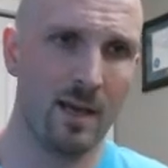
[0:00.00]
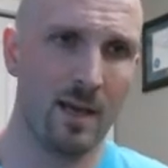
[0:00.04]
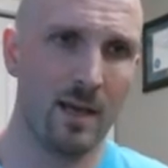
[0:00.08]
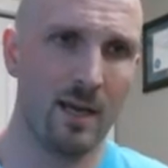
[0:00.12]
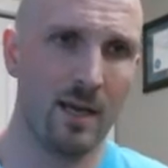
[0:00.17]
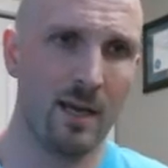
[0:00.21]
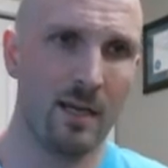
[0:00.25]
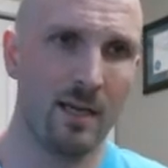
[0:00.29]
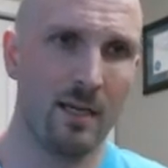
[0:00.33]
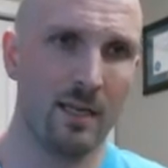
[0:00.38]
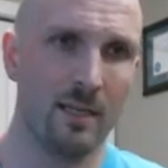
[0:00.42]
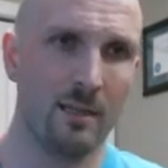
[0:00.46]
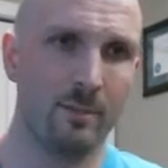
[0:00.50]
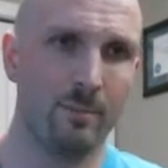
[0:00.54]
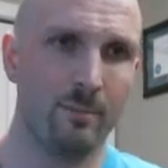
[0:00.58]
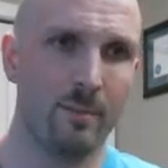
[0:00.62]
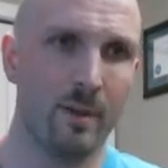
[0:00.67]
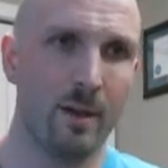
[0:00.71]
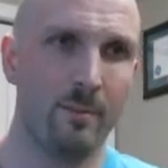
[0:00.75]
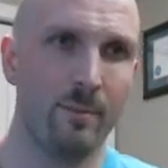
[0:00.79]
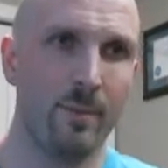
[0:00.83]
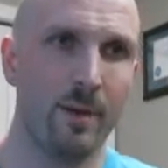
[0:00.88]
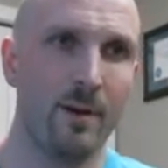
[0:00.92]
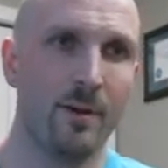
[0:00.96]

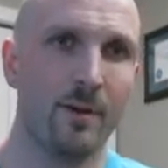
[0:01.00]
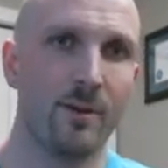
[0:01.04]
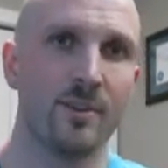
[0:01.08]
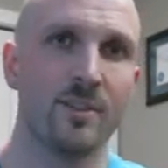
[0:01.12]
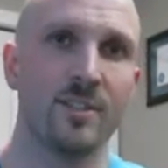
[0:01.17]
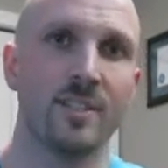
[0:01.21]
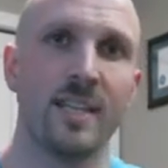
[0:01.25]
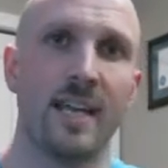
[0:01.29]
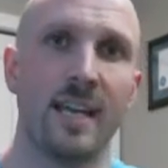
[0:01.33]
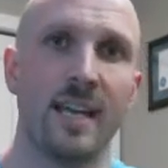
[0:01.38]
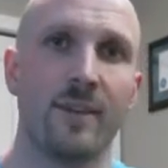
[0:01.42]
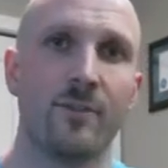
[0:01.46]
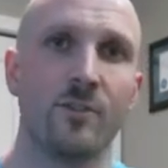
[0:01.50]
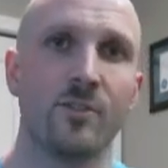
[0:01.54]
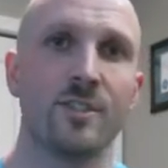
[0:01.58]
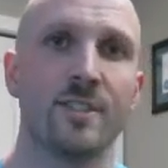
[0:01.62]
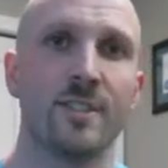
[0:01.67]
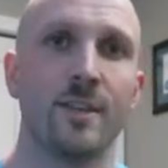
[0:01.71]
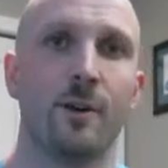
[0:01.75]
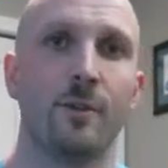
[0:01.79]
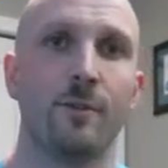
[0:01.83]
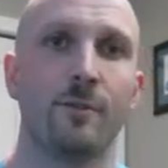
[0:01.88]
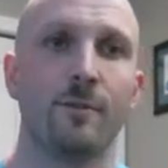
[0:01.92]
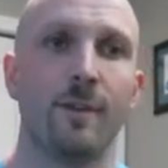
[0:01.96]
a better understanding of
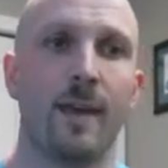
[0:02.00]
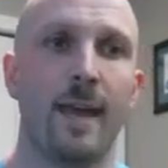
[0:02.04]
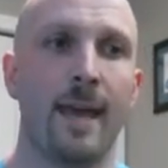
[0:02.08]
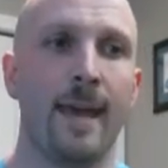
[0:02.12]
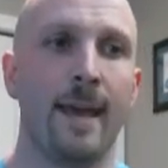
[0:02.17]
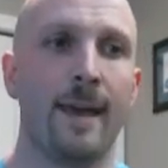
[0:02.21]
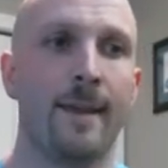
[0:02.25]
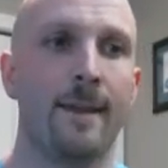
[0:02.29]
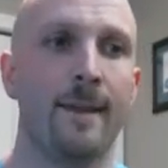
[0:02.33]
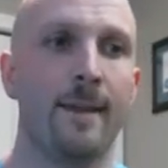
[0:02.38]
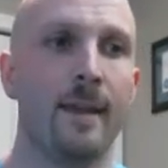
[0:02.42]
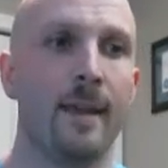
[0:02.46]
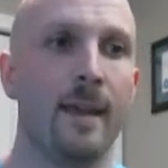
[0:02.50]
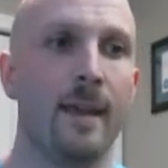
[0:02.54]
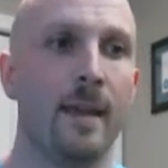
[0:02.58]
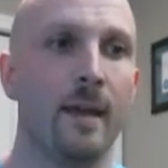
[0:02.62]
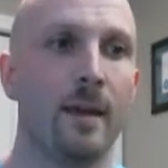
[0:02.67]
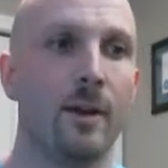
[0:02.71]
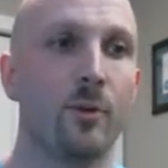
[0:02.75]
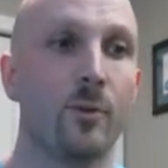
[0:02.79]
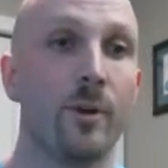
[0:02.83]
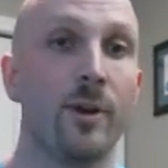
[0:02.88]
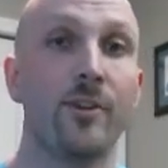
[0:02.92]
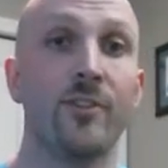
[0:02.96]
yourself and a
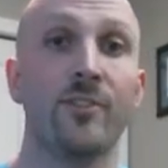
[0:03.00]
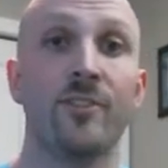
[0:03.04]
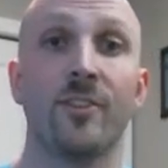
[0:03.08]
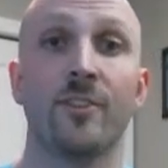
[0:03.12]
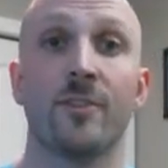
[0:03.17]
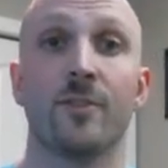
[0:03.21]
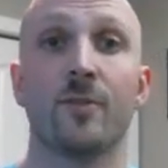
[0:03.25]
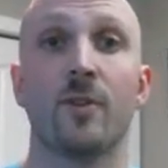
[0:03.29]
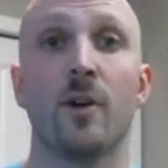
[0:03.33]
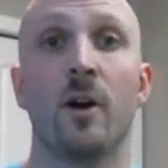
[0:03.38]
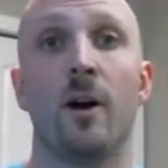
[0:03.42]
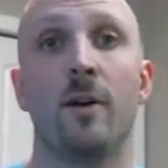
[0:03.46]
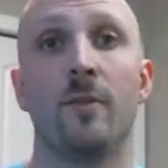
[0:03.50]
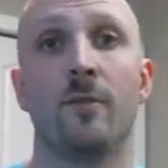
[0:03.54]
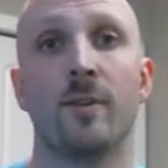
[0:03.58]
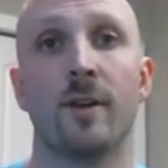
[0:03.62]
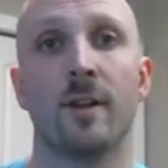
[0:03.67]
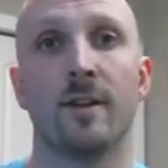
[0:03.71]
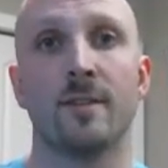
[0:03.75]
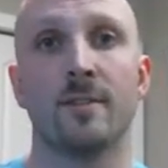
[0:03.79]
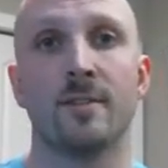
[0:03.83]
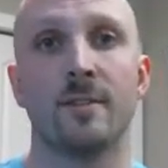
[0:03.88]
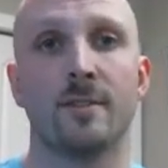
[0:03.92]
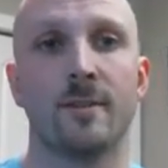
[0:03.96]
greater sense of
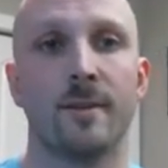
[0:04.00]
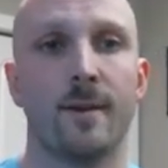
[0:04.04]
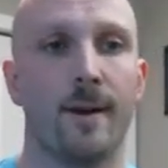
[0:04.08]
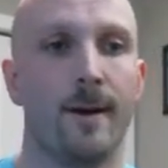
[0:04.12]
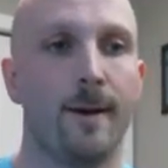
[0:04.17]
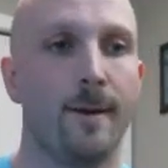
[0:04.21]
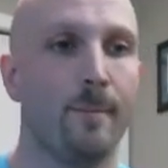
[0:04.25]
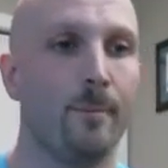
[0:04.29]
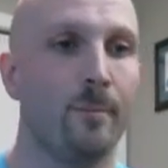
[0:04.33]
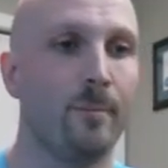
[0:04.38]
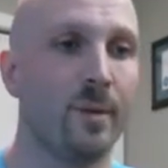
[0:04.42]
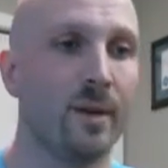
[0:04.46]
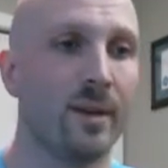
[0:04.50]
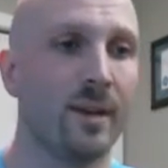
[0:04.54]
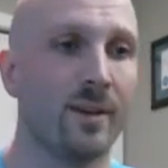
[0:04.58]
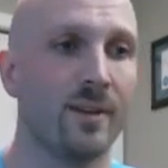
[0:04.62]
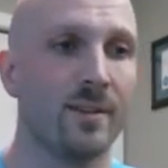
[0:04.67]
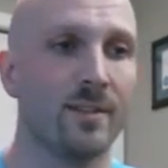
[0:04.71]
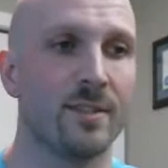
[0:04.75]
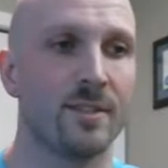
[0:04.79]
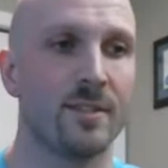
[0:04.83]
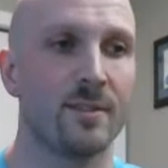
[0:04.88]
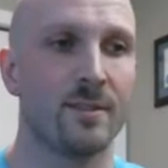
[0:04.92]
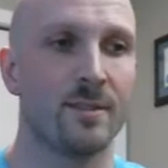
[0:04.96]
confidence,
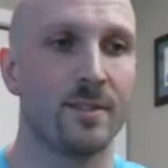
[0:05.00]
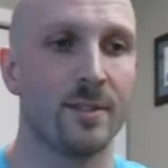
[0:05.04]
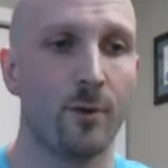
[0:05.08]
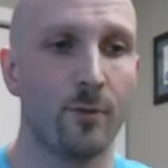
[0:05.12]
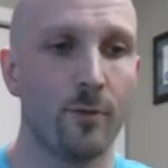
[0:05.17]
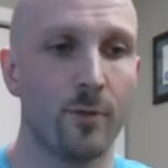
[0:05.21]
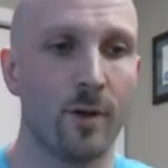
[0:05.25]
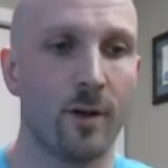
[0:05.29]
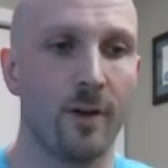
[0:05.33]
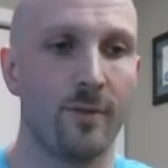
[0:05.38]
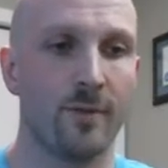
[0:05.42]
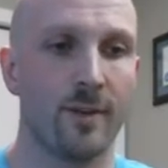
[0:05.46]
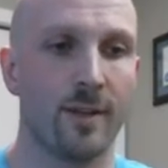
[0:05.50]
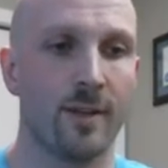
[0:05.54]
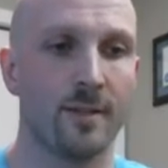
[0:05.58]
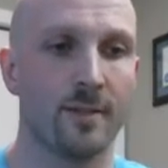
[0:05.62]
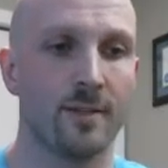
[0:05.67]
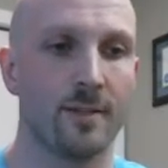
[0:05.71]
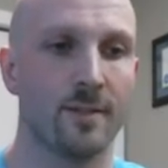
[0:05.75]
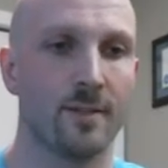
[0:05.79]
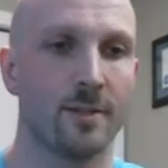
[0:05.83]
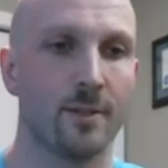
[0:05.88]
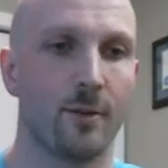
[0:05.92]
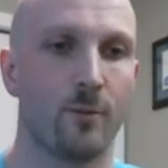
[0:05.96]
because self-confidence
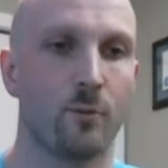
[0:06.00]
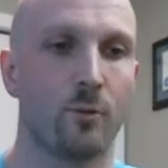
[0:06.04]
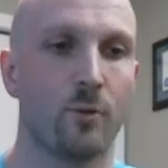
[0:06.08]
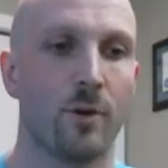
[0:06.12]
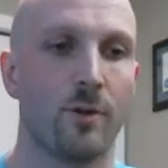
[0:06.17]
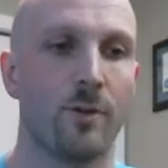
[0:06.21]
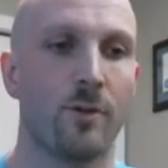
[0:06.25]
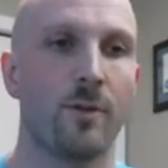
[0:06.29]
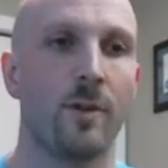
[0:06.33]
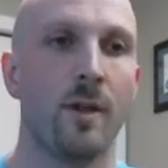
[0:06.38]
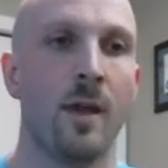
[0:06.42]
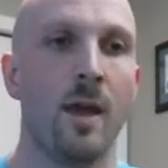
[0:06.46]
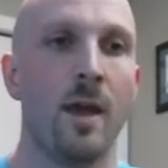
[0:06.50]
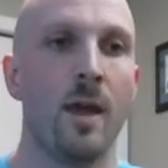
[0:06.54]
and self-worth,